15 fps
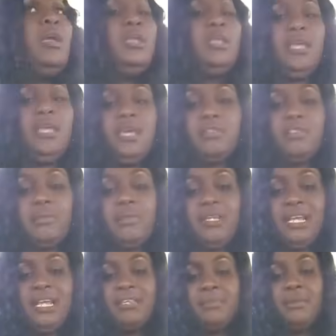Yes, yeah, some of
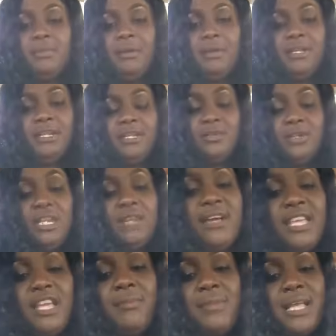that. My mama did. Remember,
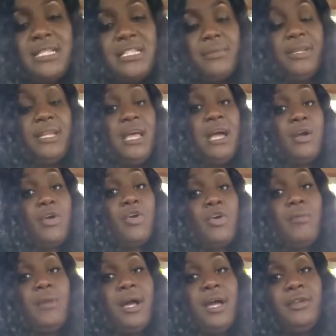yeah, me. I'm gonna
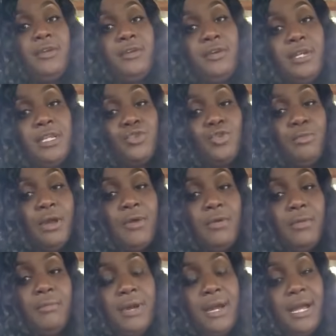come on early
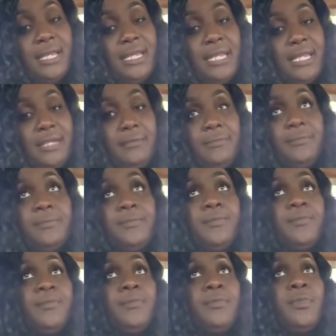tomorrow morning.
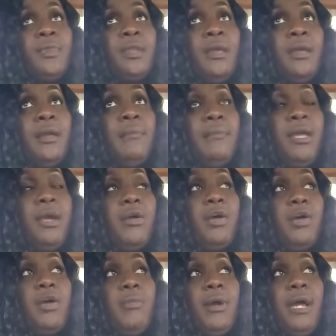Me gonna
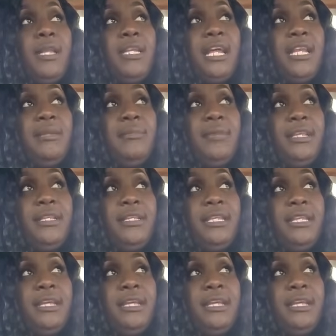come on in at the midday.